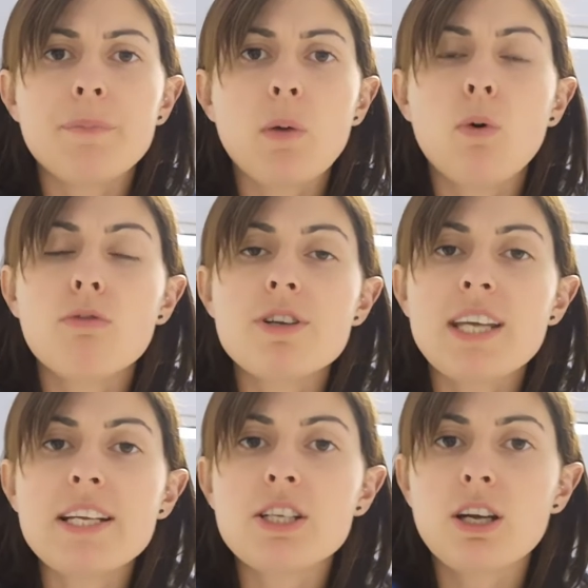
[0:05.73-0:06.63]
what
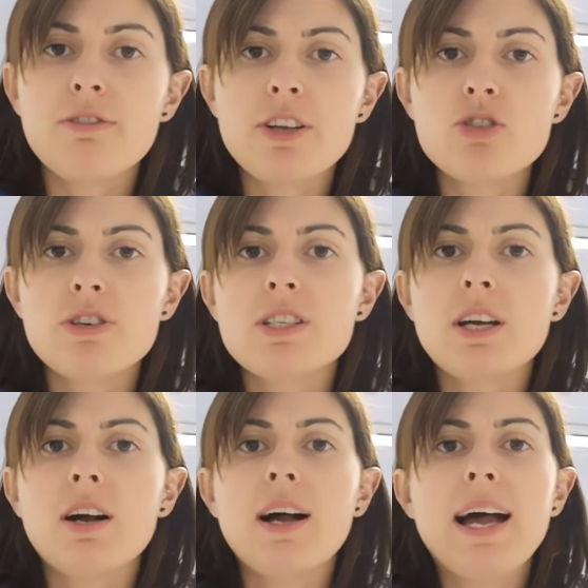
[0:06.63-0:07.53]
rotator cuff injuries
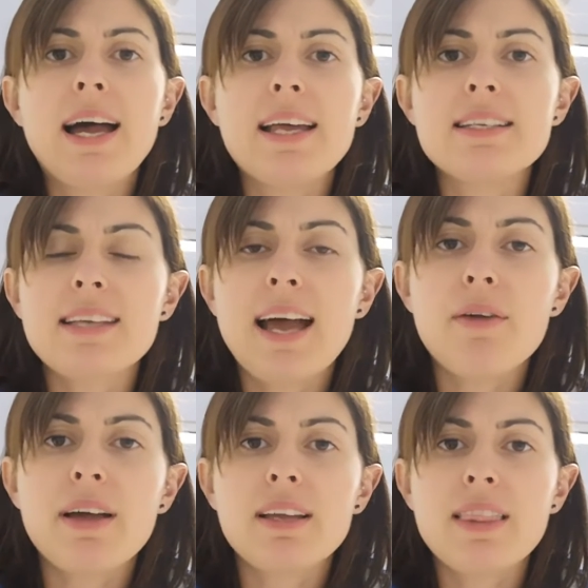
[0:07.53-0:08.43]
are and how that can